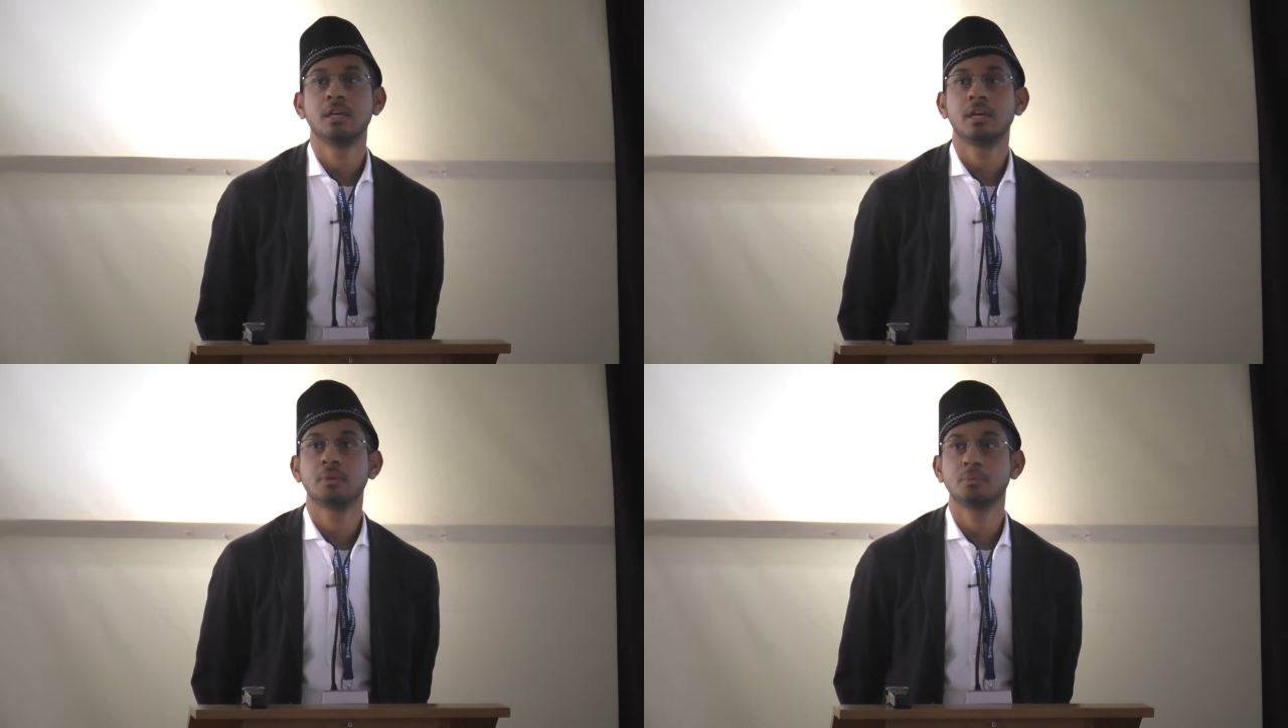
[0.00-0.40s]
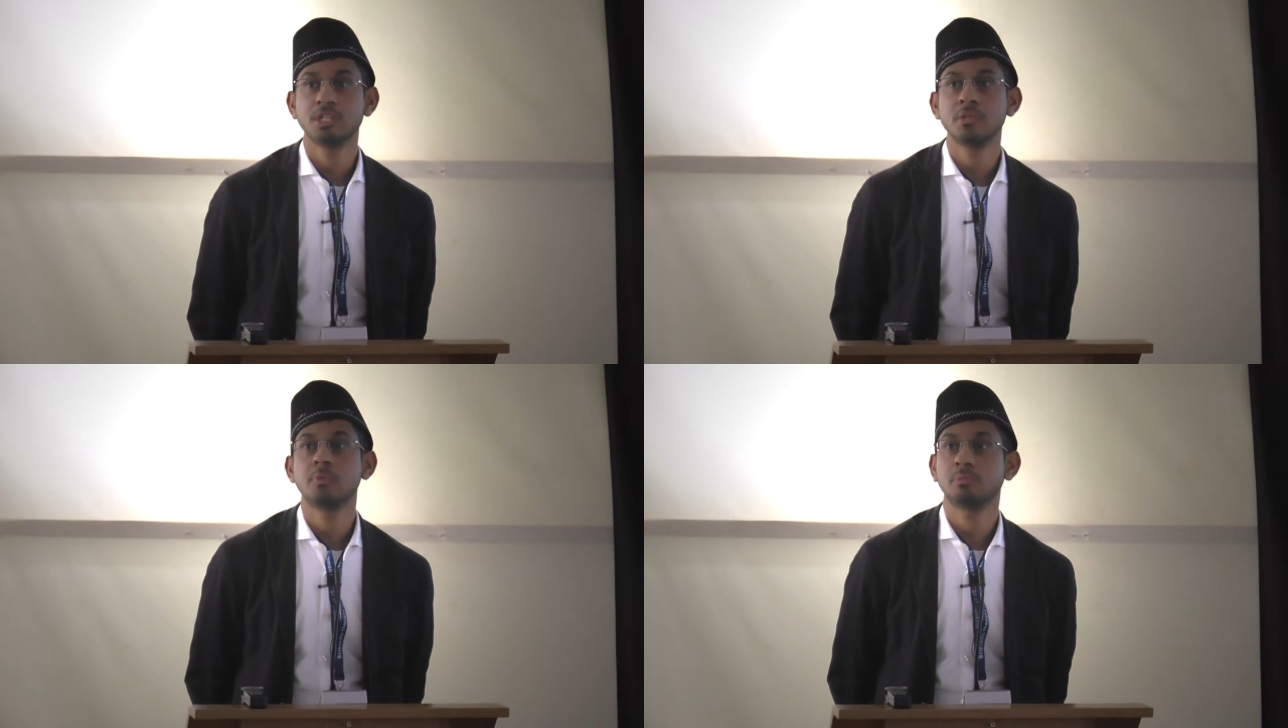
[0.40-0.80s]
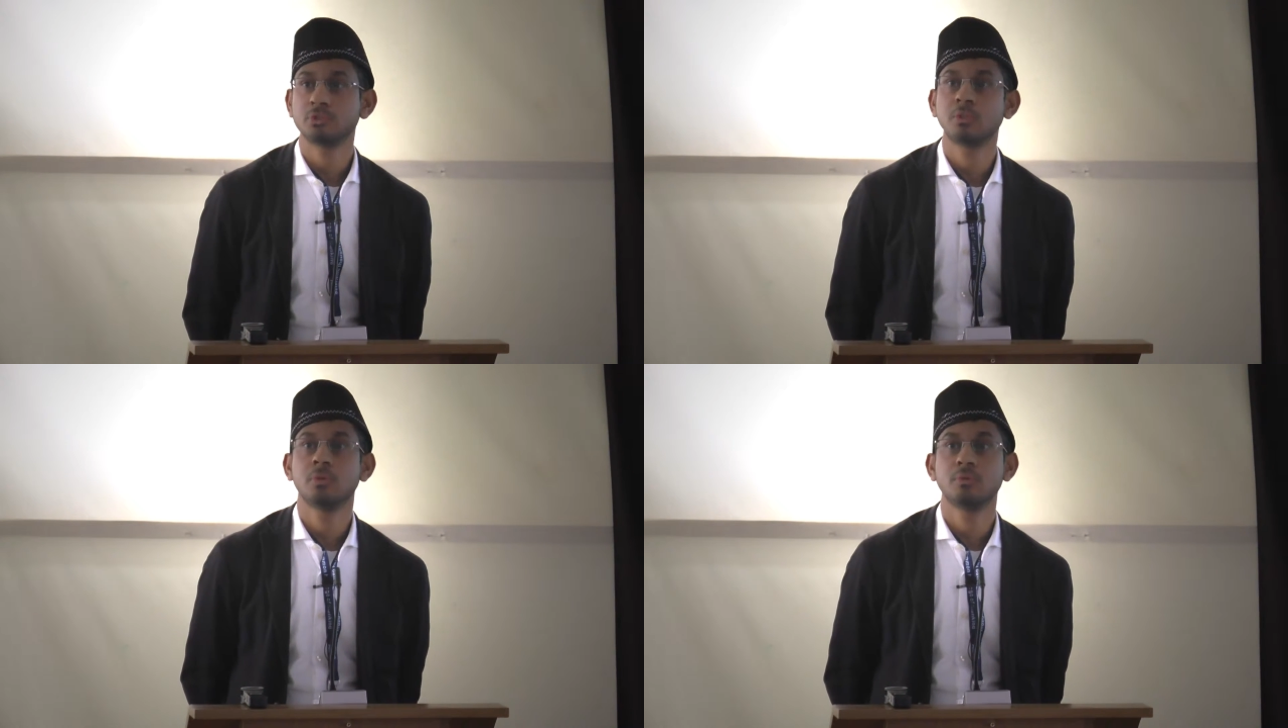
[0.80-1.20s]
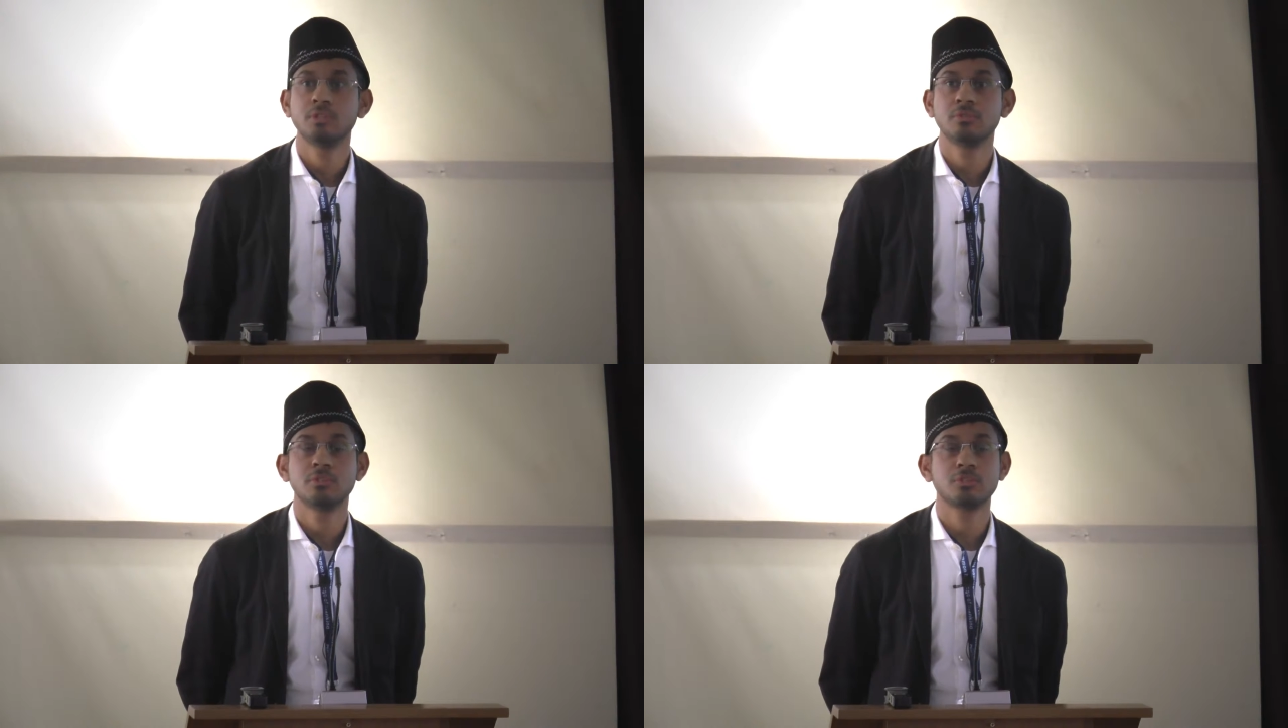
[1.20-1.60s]
uh, but we need people to go
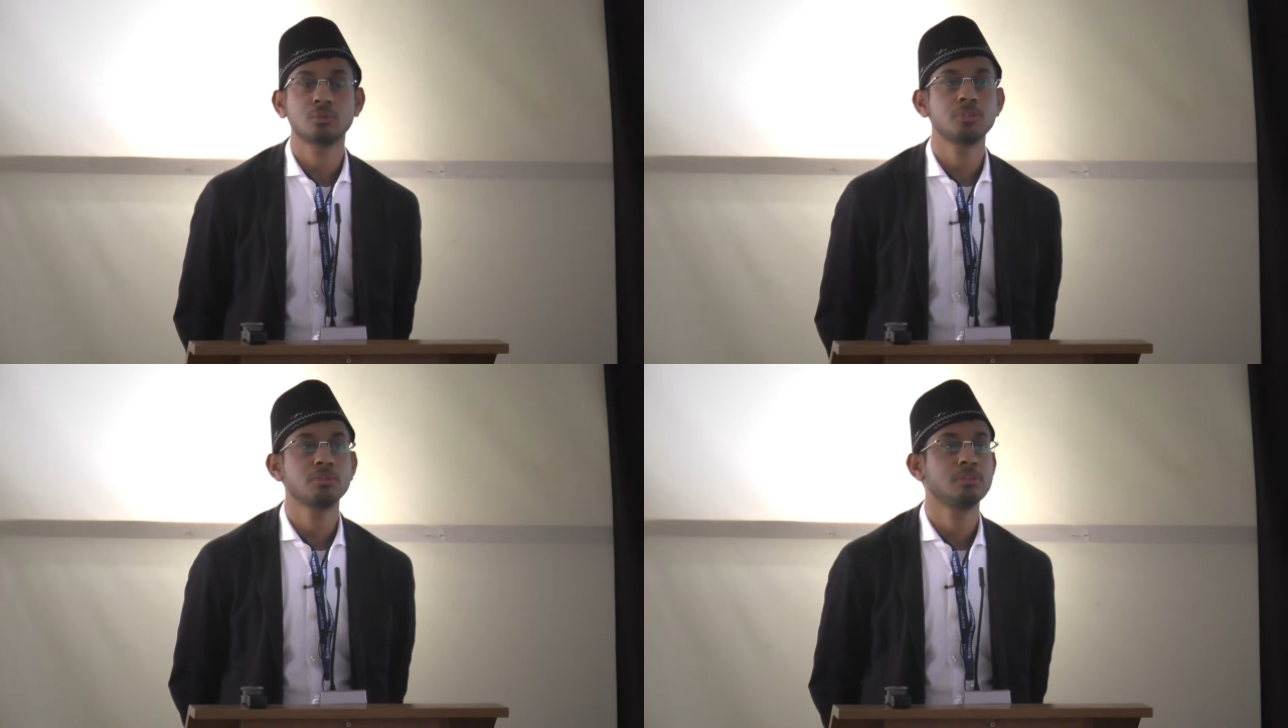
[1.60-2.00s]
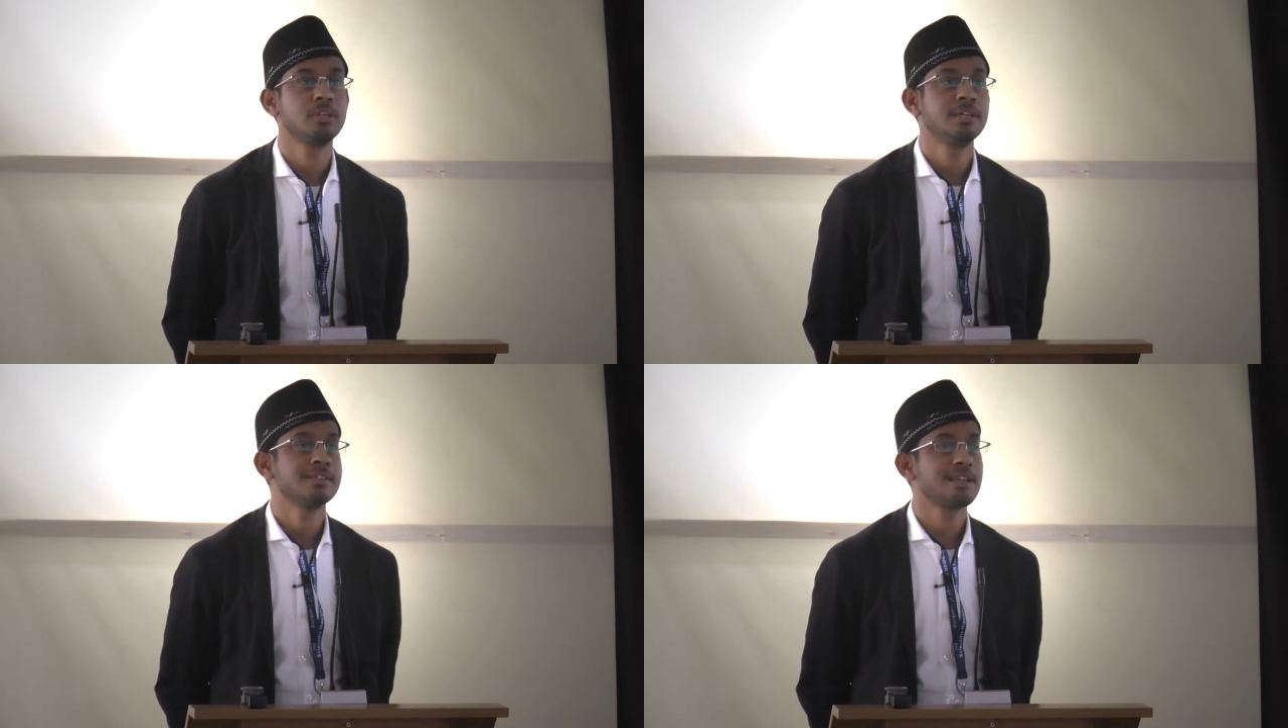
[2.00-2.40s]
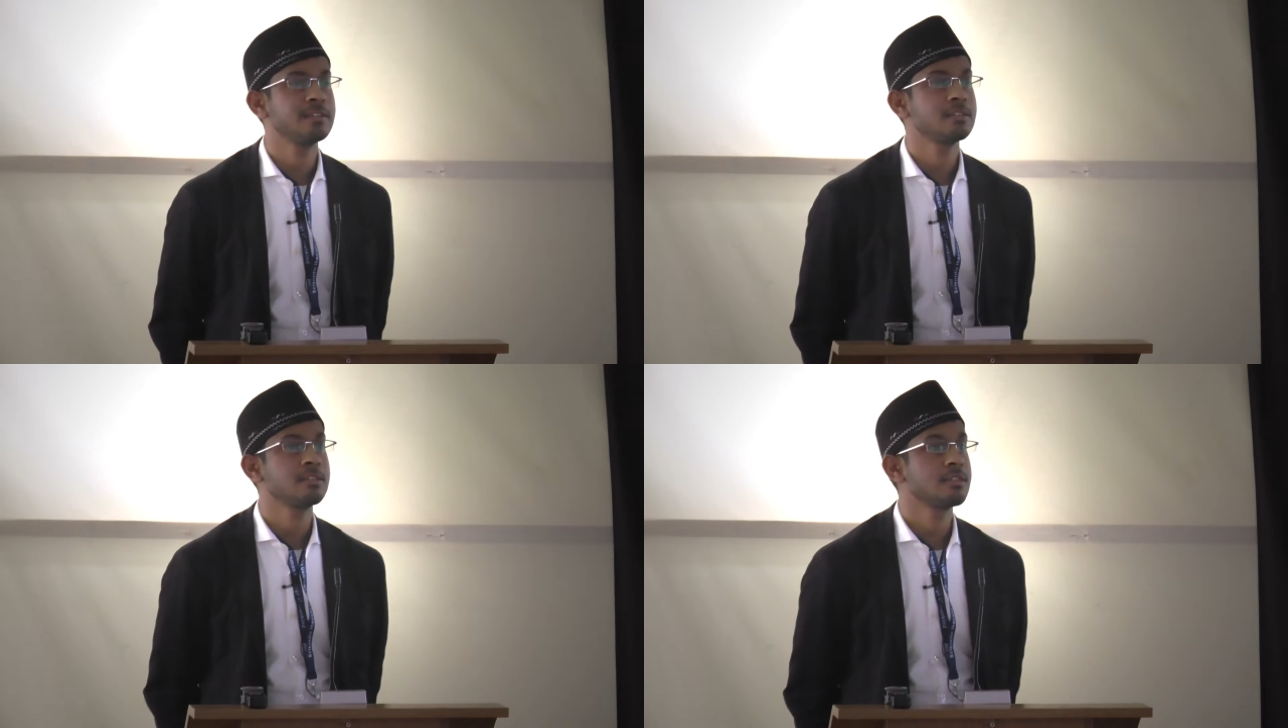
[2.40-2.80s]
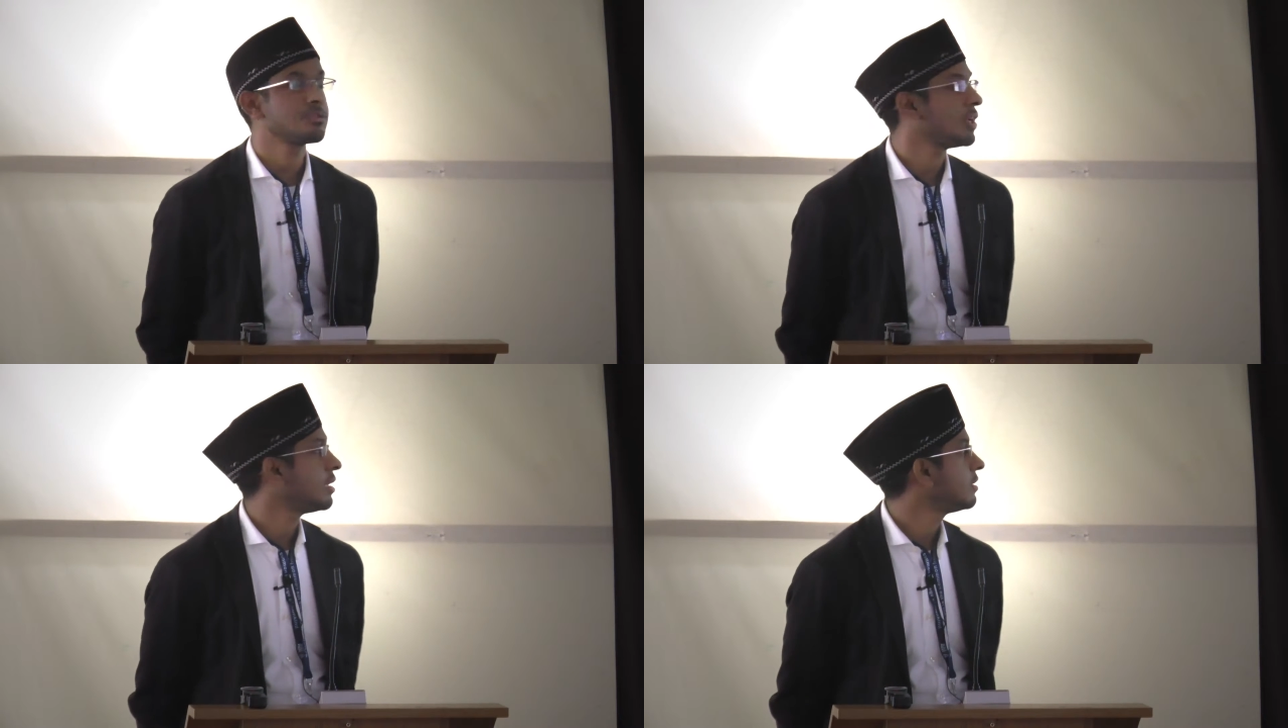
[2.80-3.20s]
into the social sciences
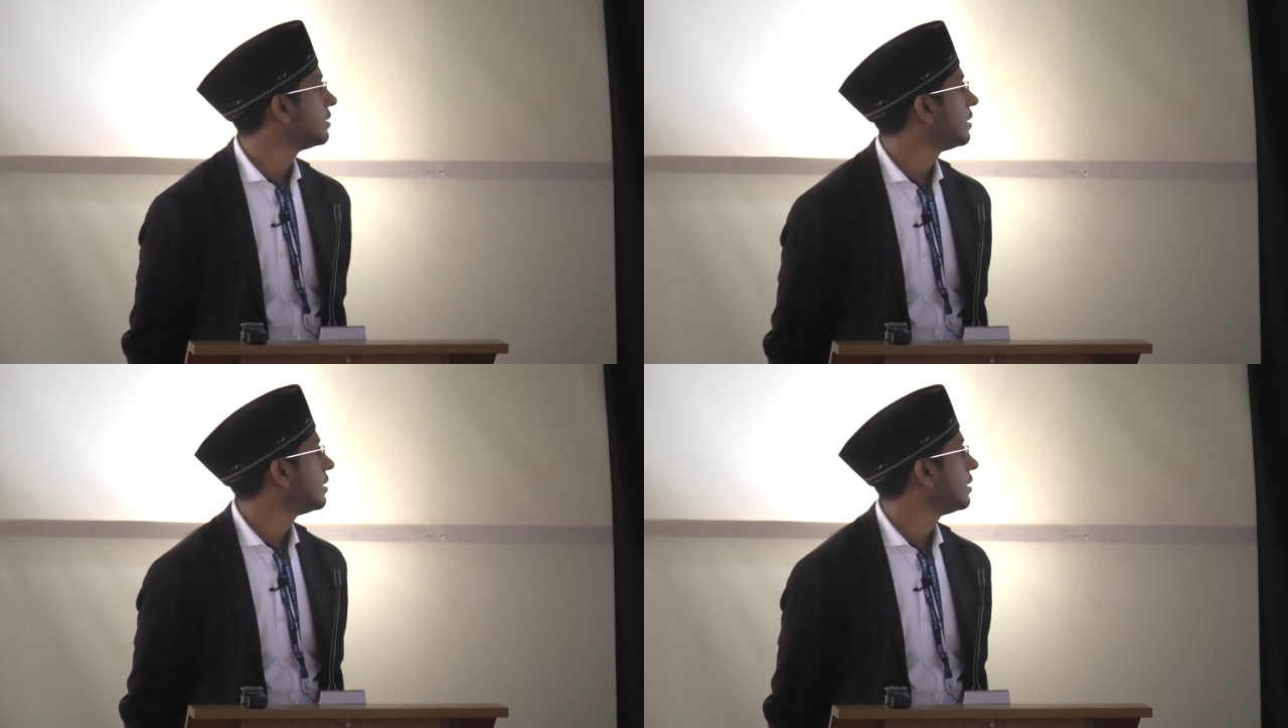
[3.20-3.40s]
as well.